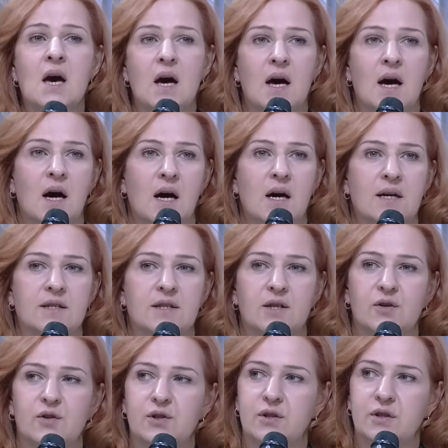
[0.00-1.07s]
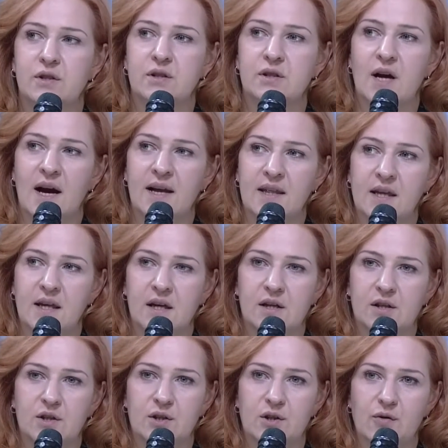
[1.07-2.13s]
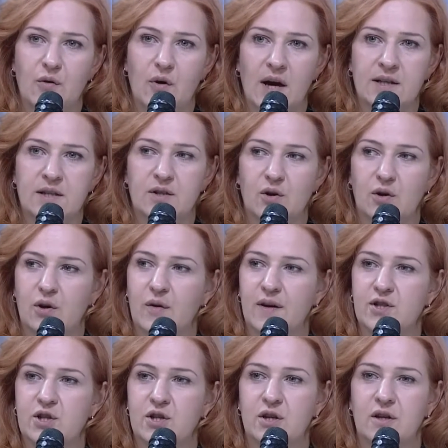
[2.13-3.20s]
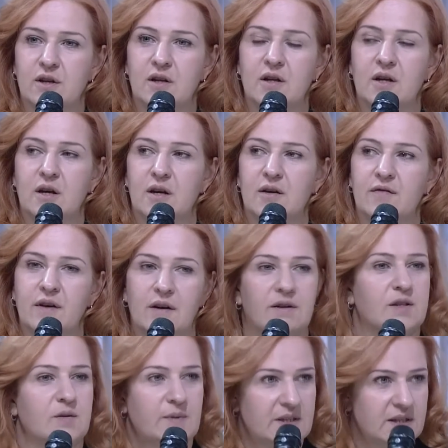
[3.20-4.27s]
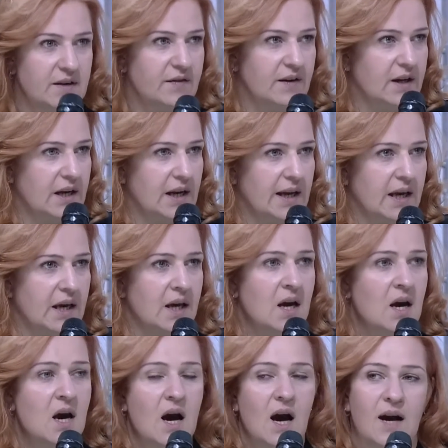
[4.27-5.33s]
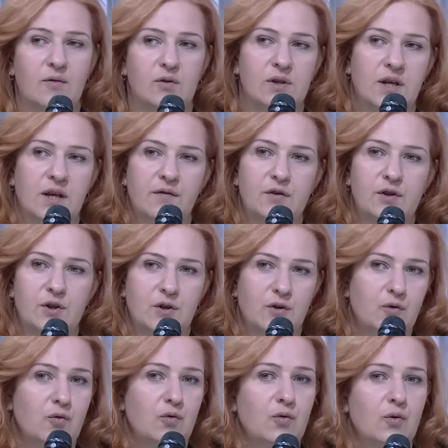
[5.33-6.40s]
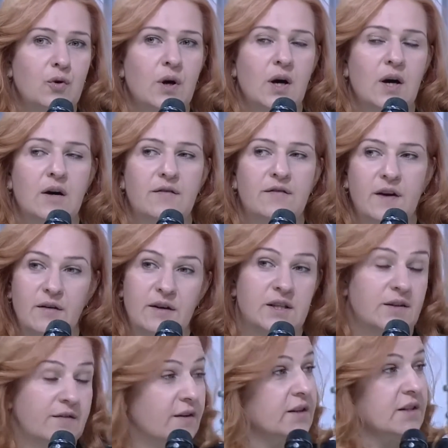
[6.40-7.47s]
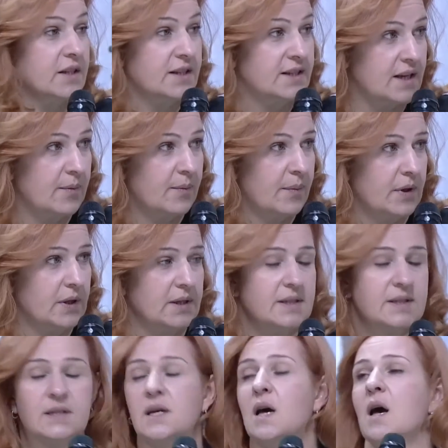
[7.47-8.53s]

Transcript: So I think to answer your question very specifically, I would give 2 very different examples.